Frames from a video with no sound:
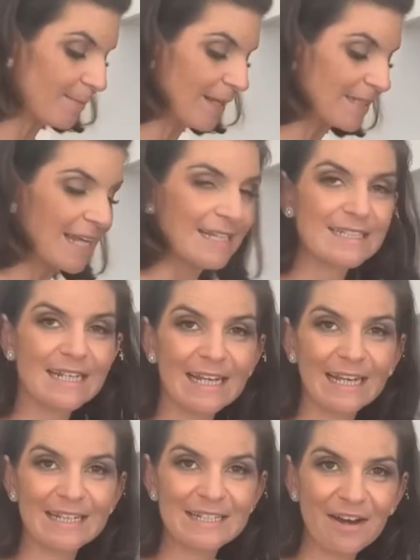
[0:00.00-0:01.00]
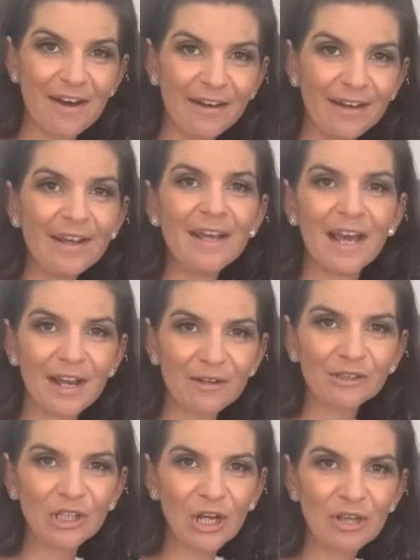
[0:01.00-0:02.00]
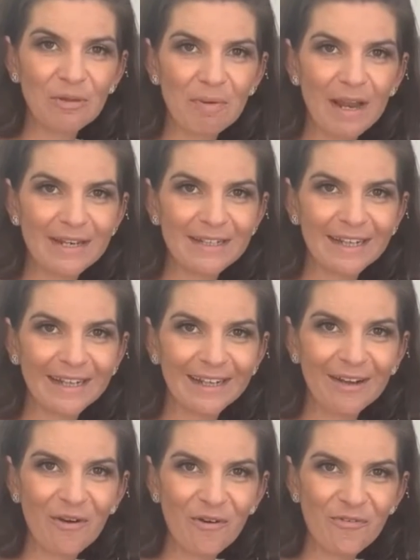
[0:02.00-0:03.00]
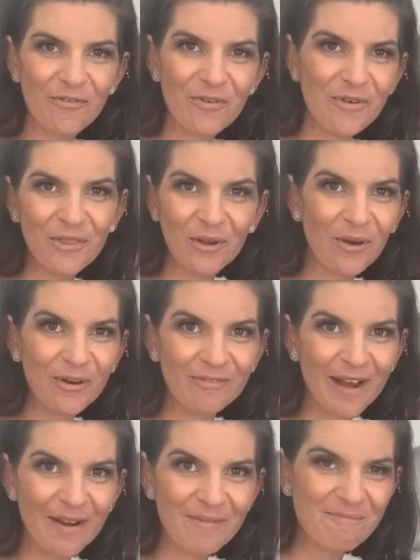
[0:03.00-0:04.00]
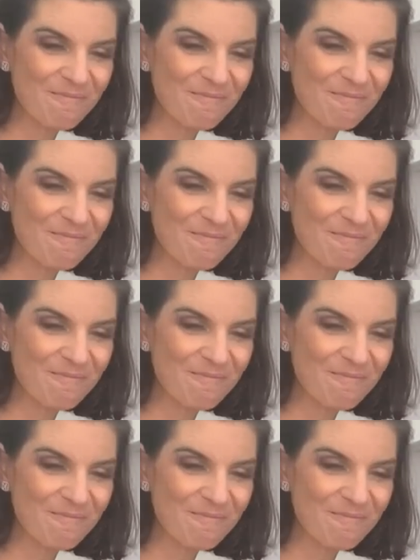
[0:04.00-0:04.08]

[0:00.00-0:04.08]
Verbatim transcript: because that's nearly done. And I'll show you the blending of the cauliflower.